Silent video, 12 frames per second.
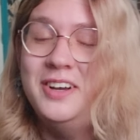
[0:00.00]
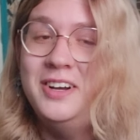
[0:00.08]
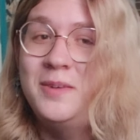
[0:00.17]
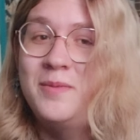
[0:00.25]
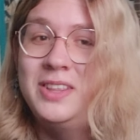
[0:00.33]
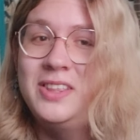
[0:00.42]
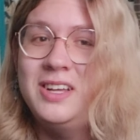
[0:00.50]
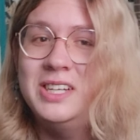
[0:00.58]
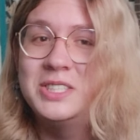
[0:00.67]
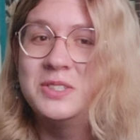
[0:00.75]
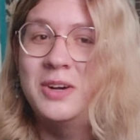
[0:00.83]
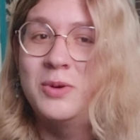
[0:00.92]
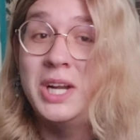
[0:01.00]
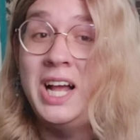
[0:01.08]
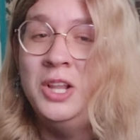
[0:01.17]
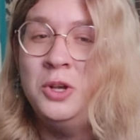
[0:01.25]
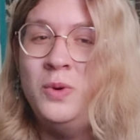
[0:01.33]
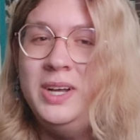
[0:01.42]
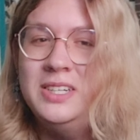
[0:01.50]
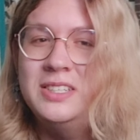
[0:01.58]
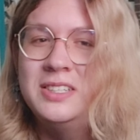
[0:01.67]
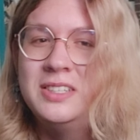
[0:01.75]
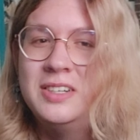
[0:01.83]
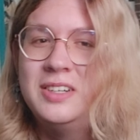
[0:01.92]
I think that's the right word, eloquent.
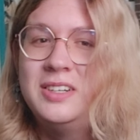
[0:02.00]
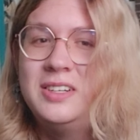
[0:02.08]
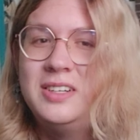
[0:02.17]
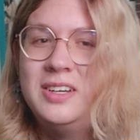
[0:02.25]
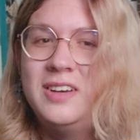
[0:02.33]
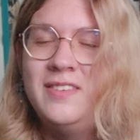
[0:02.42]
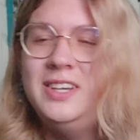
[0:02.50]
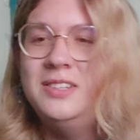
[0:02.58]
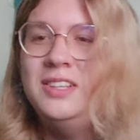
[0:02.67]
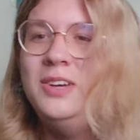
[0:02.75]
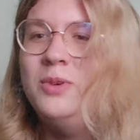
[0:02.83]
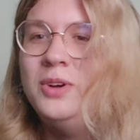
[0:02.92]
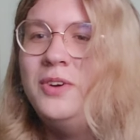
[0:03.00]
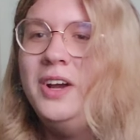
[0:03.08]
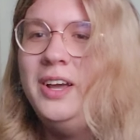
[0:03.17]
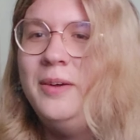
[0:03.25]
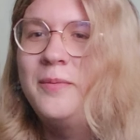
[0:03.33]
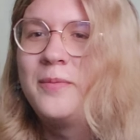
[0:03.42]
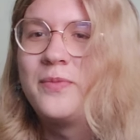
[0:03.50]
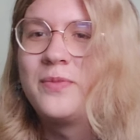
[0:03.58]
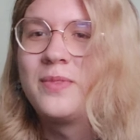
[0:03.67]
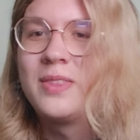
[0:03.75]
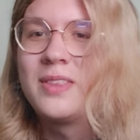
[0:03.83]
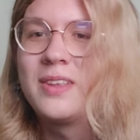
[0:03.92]
Where is that word right?
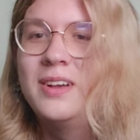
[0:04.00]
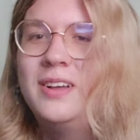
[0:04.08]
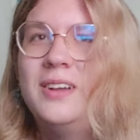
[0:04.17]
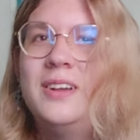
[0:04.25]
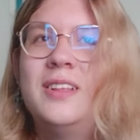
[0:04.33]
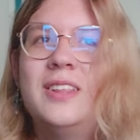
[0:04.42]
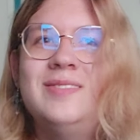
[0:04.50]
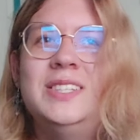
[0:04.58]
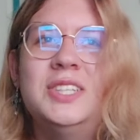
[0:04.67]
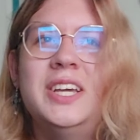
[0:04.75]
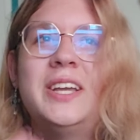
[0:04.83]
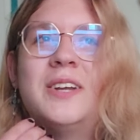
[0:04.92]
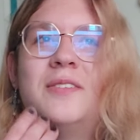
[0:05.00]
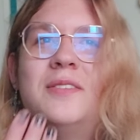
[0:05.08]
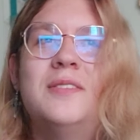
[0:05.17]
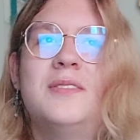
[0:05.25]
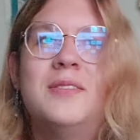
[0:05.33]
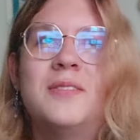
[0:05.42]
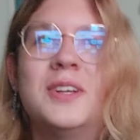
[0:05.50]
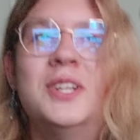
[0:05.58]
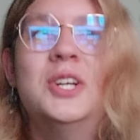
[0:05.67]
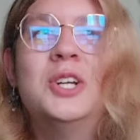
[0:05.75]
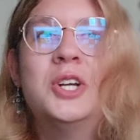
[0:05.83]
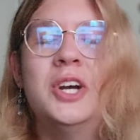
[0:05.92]
That means like
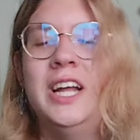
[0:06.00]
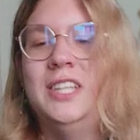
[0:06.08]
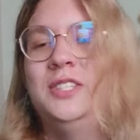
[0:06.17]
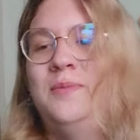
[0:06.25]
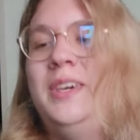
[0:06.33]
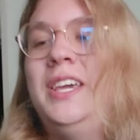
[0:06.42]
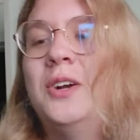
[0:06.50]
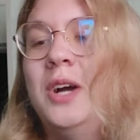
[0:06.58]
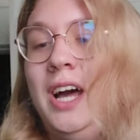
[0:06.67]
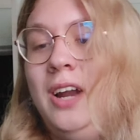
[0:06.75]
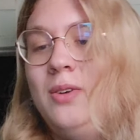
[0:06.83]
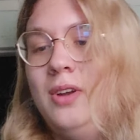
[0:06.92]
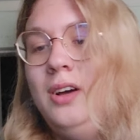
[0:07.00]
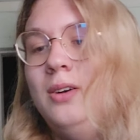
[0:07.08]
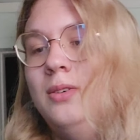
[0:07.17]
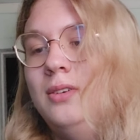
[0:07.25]
good at speaking, right? I don't know.